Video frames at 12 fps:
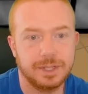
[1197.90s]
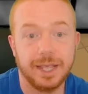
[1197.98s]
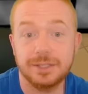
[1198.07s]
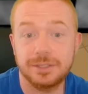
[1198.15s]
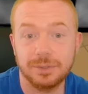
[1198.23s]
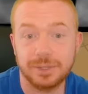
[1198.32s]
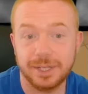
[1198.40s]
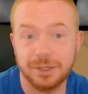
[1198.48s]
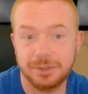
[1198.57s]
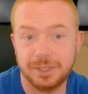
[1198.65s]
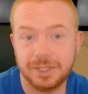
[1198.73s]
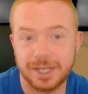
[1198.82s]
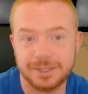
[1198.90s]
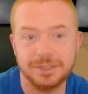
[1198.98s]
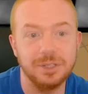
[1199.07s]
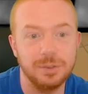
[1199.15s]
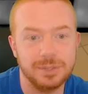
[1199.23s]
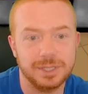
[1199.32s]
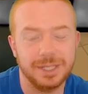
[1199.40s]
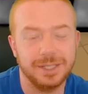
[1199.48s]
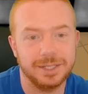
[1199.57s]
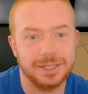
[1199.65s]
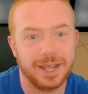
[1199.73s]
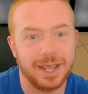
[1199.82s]
Cancel Kilted? That's New
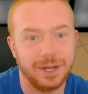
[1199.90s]
Zealand